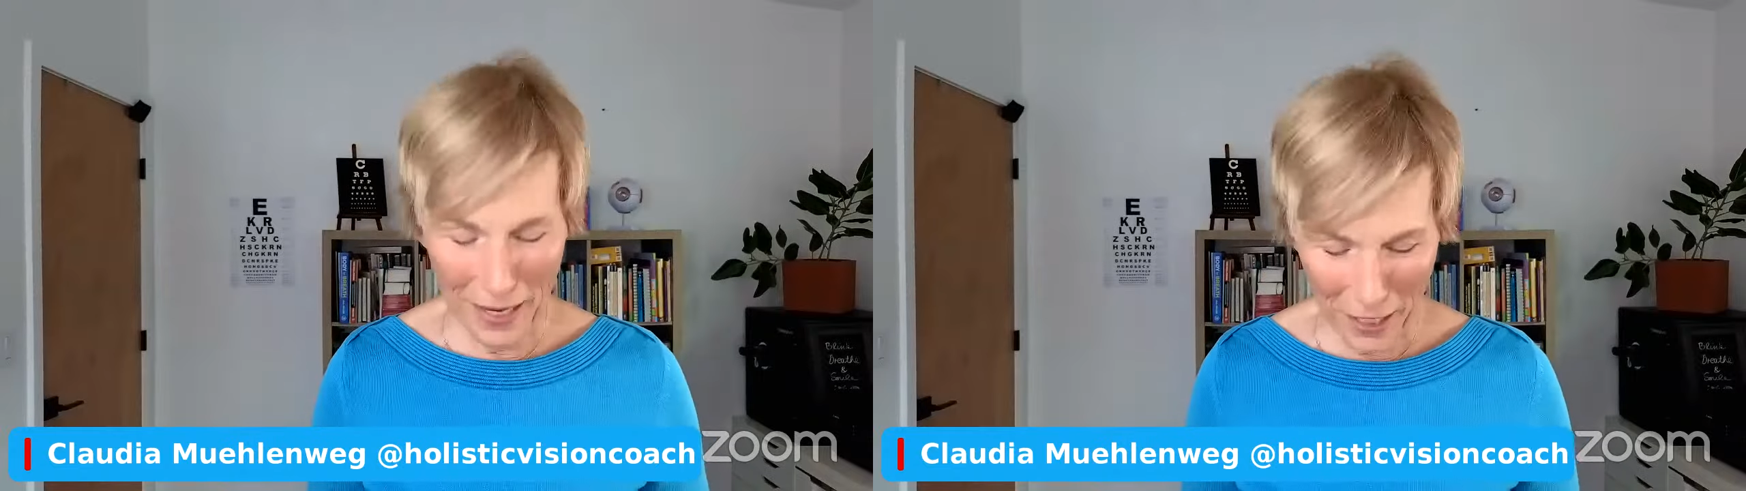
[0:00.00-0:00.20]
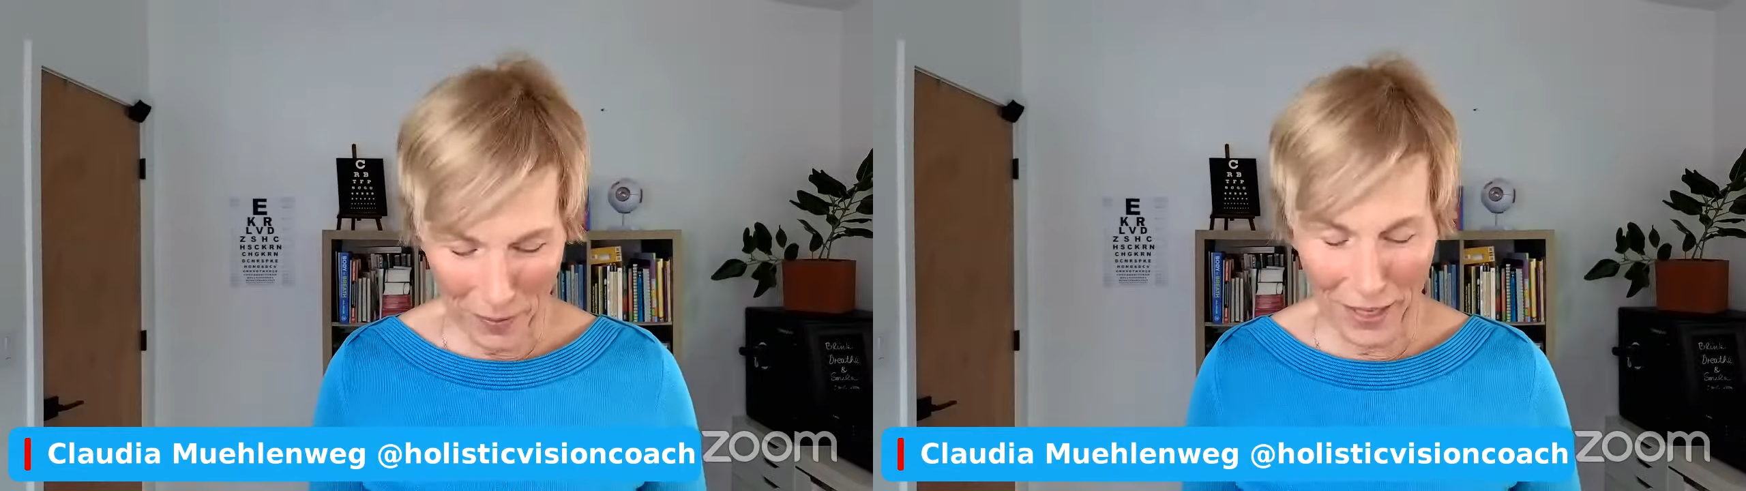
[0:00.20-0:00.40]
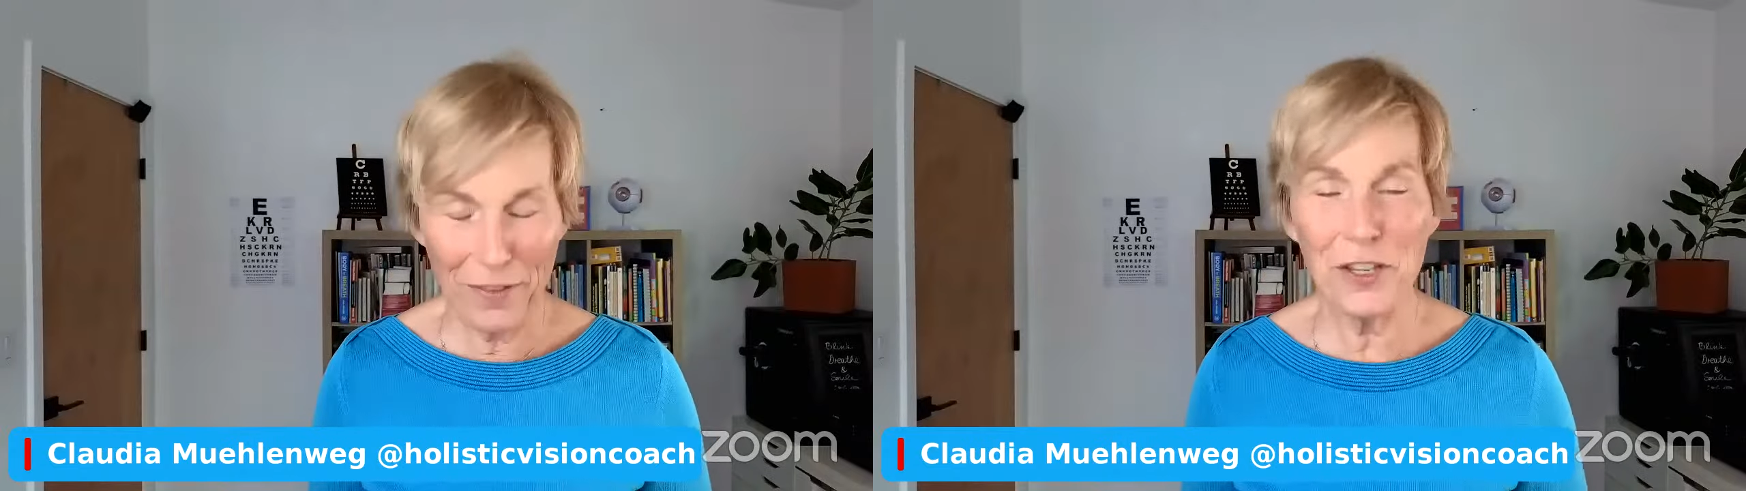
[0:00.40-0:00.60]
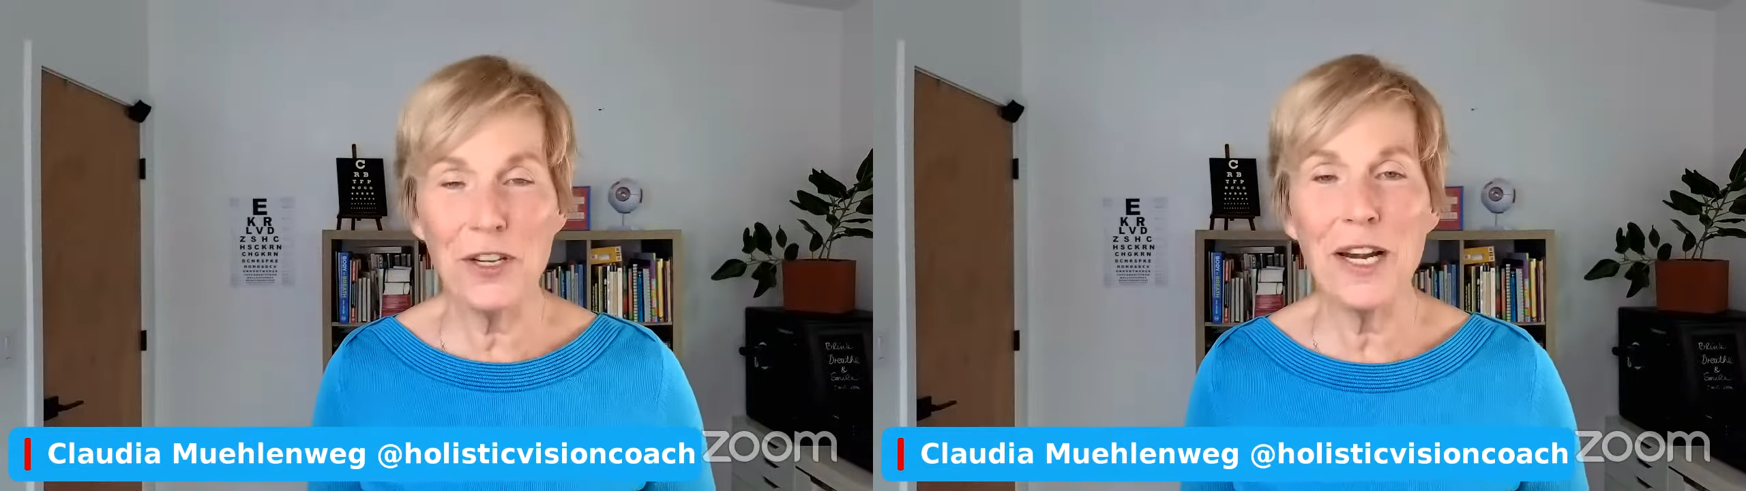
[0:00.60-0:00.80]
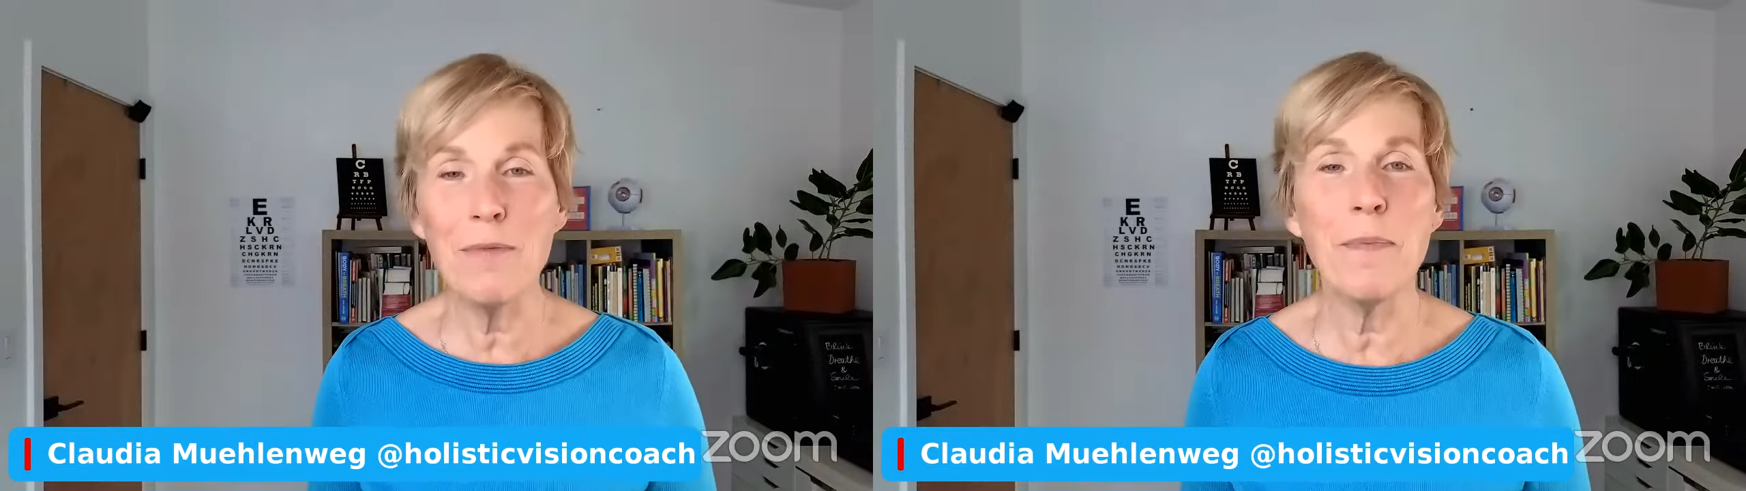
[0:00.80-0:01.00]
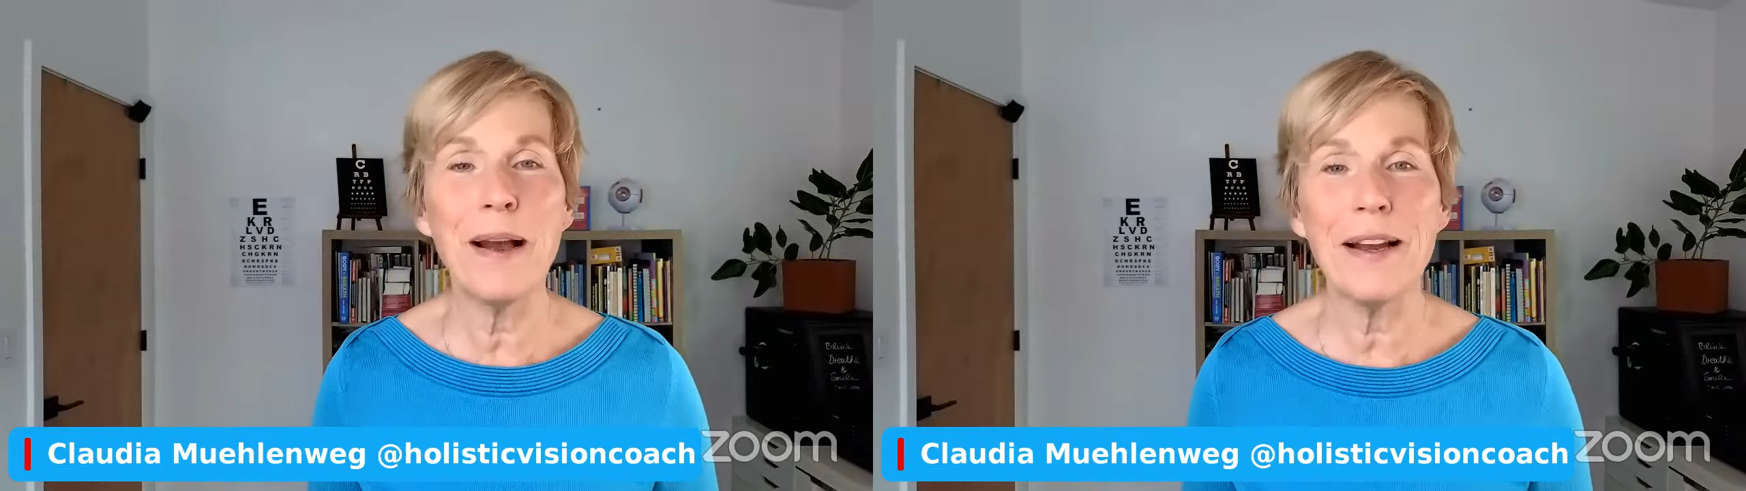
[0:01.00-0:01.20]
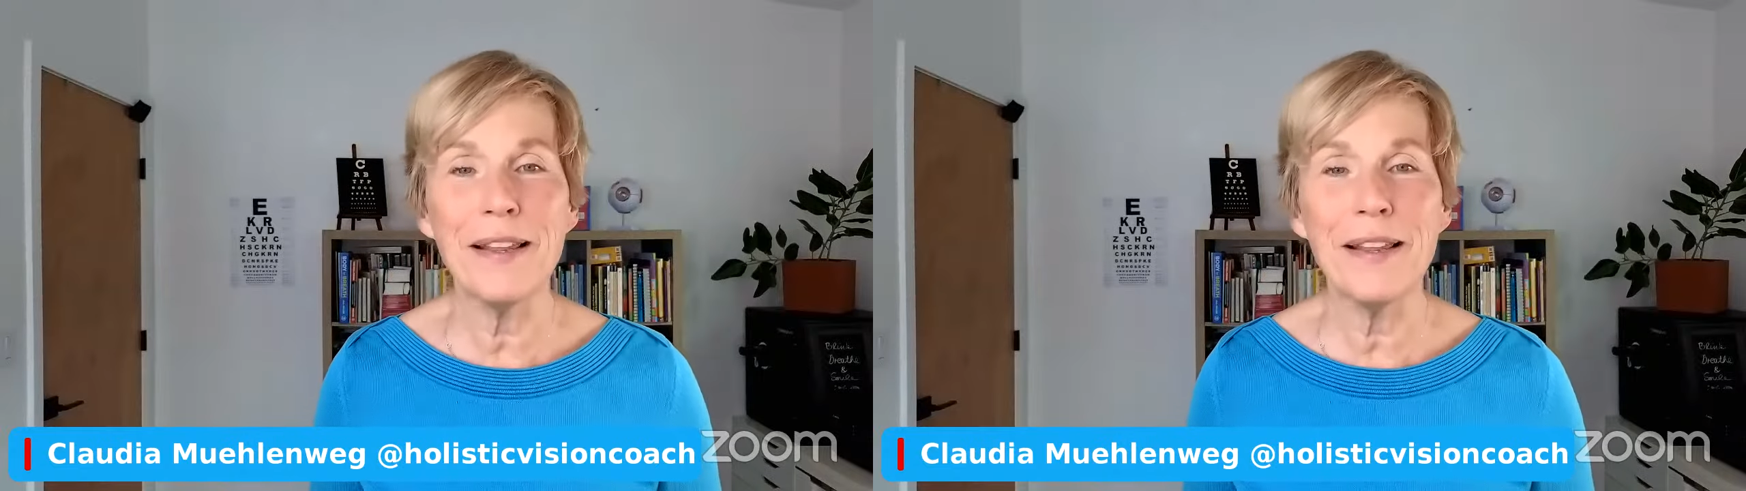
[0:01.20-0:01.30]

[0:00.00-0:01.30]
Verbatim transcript: 20/20 vision anymore.